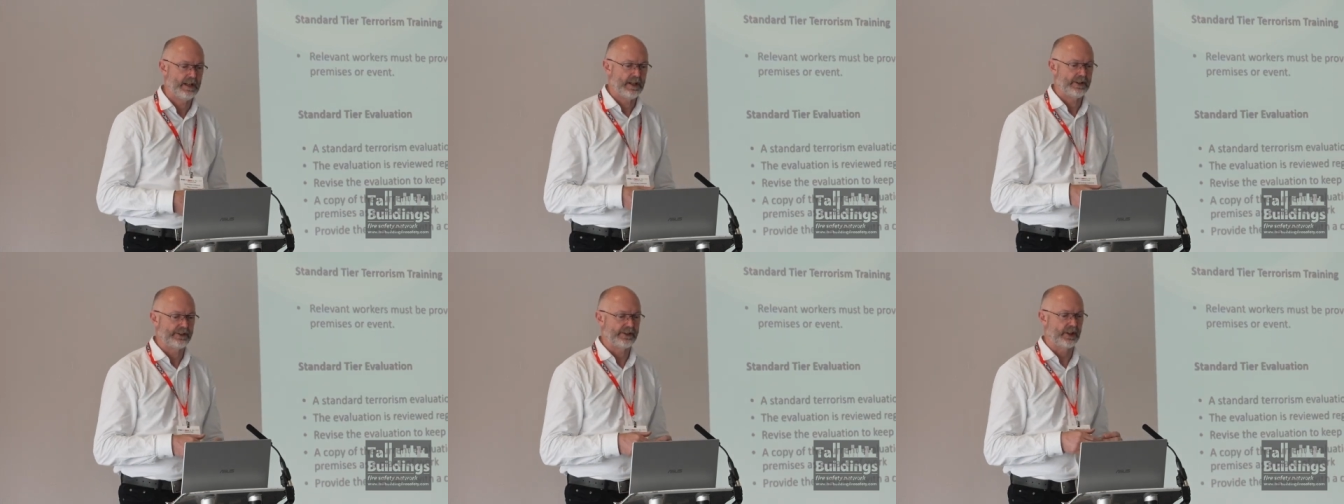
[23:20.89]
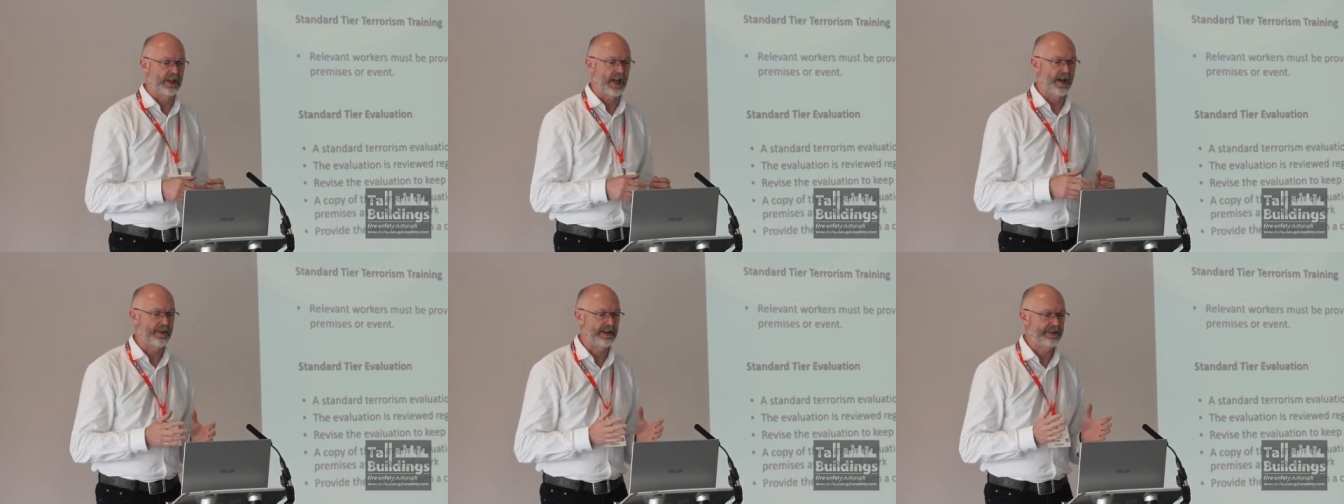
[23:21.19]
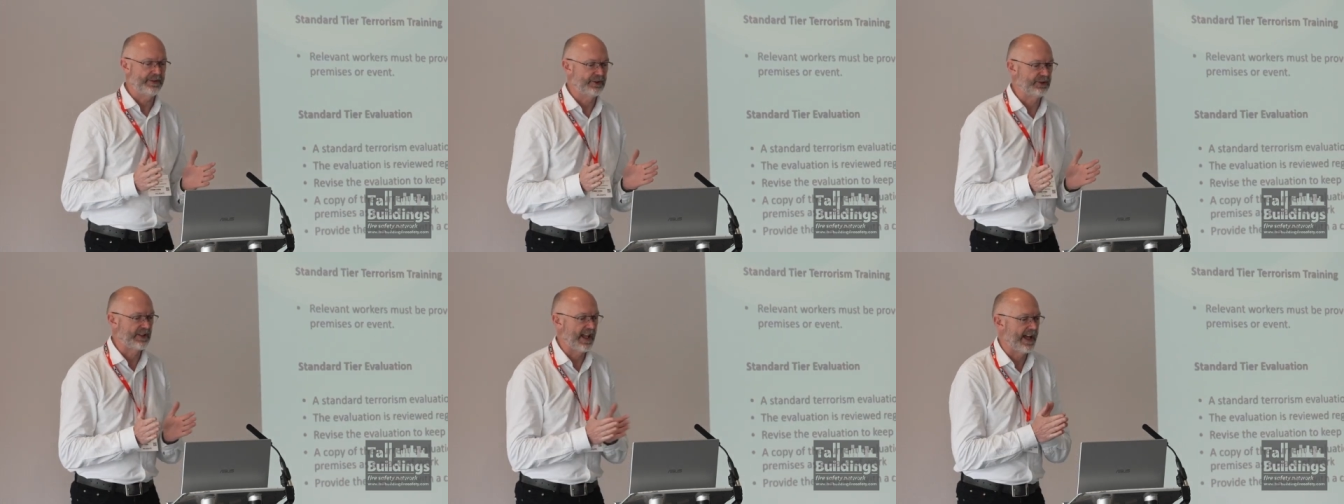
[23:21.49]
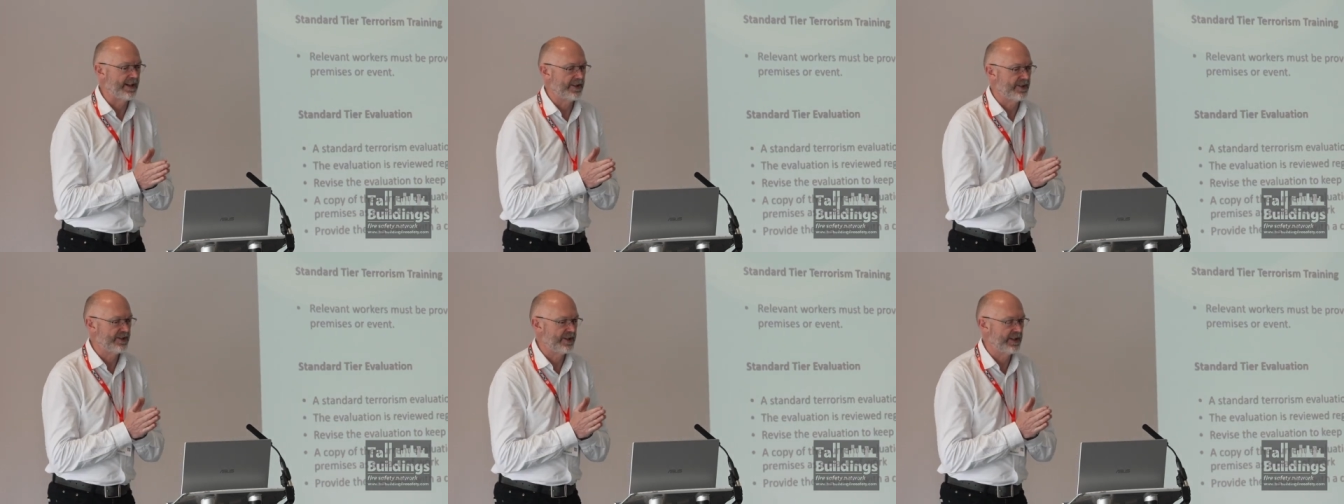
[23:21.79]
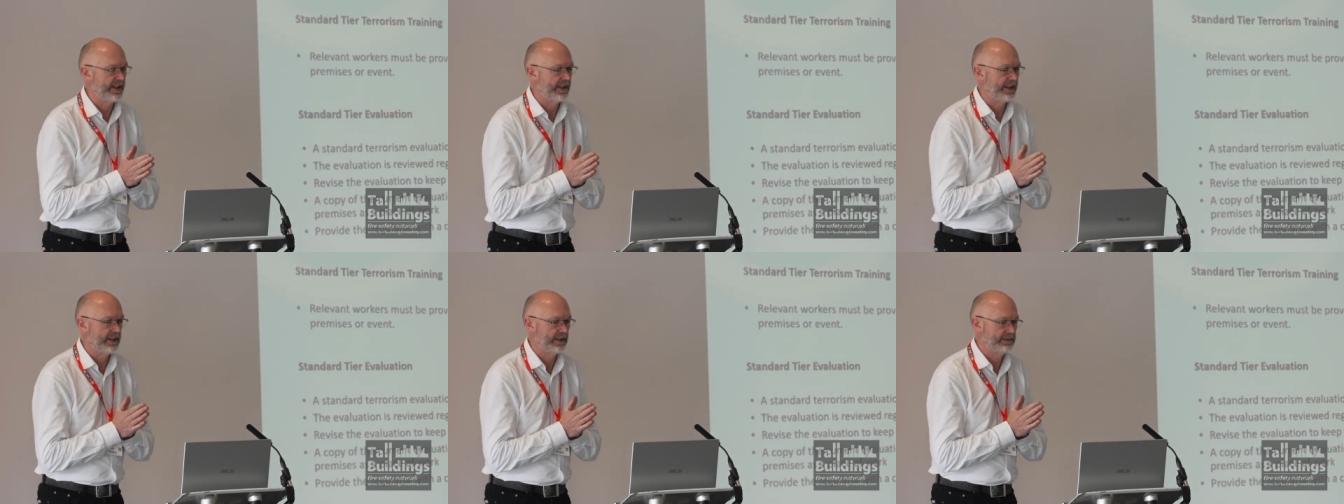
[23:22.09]
So going back to a standard
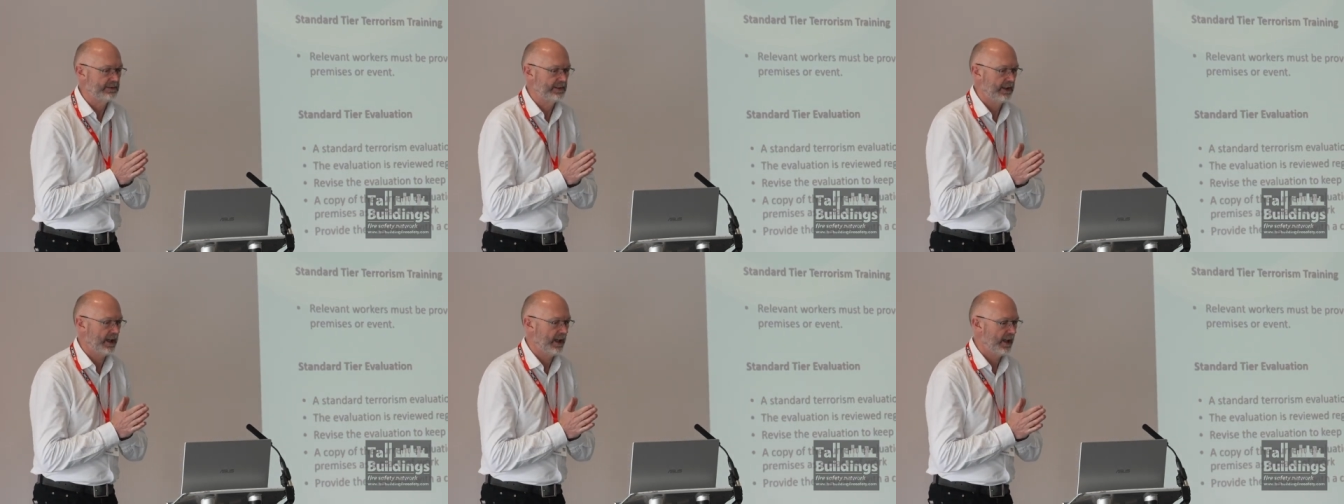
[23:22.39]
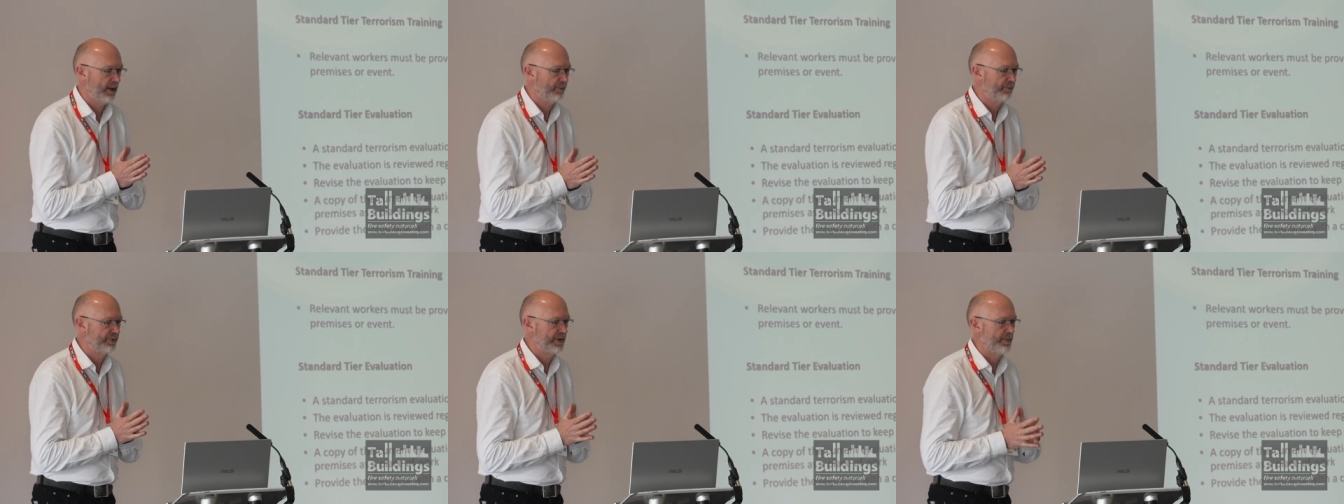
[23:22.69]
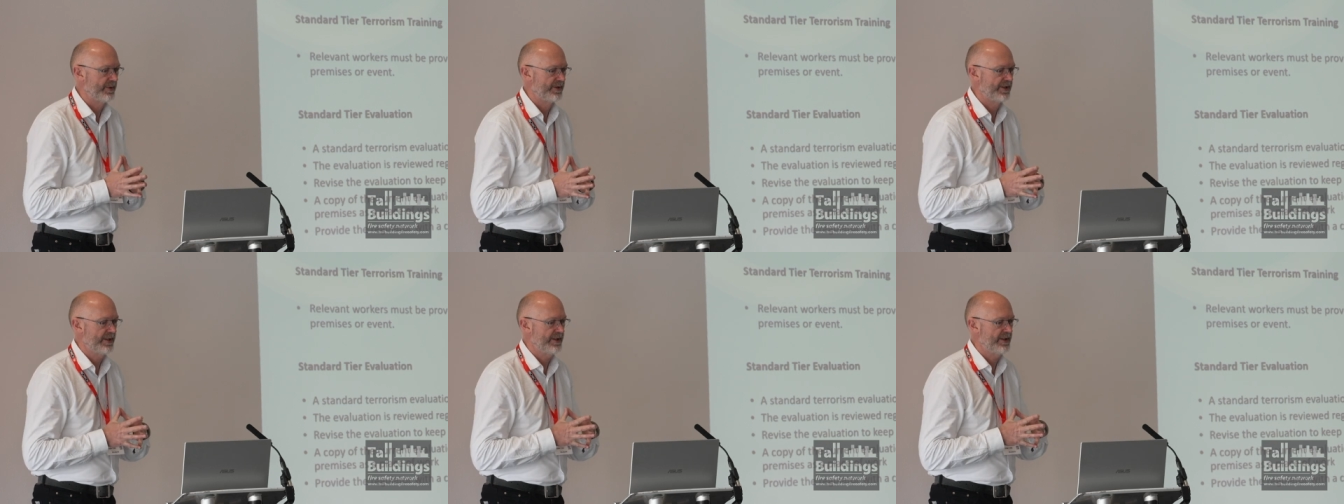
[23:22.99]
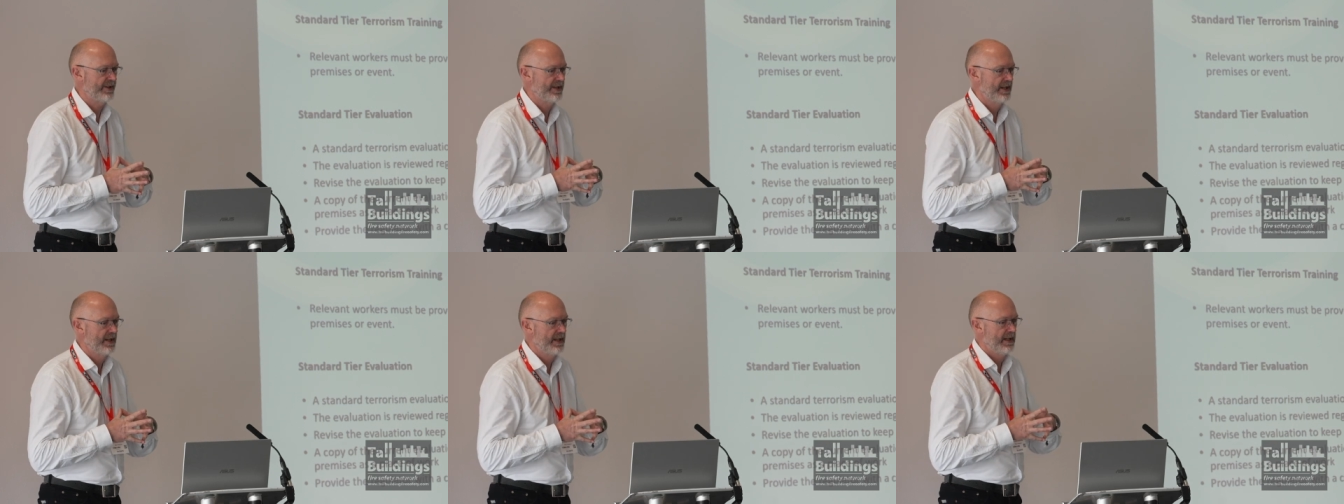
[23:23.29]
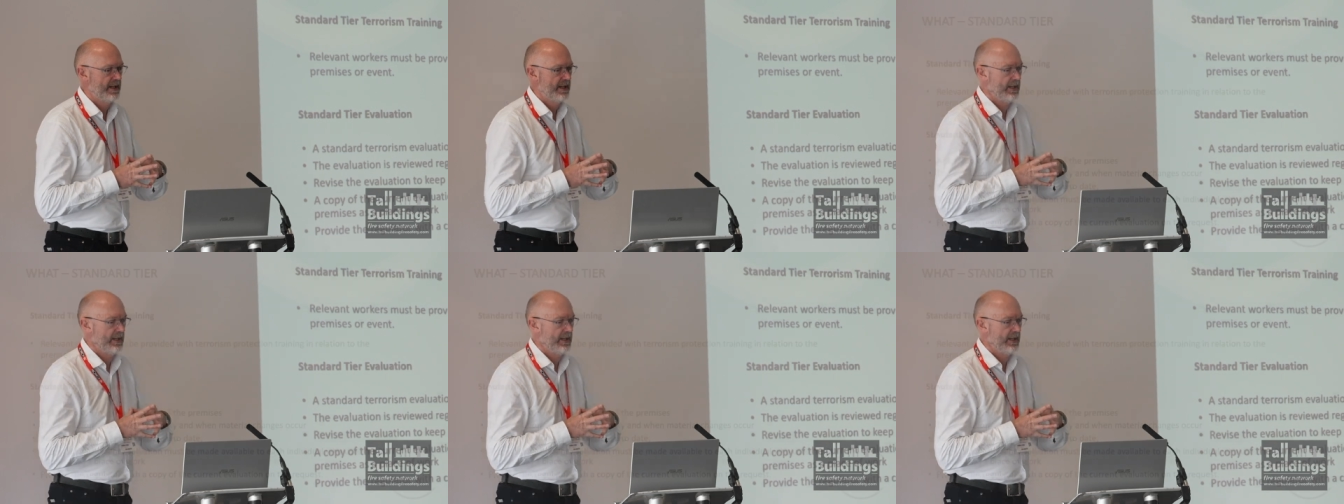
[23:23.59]
tier um, premises,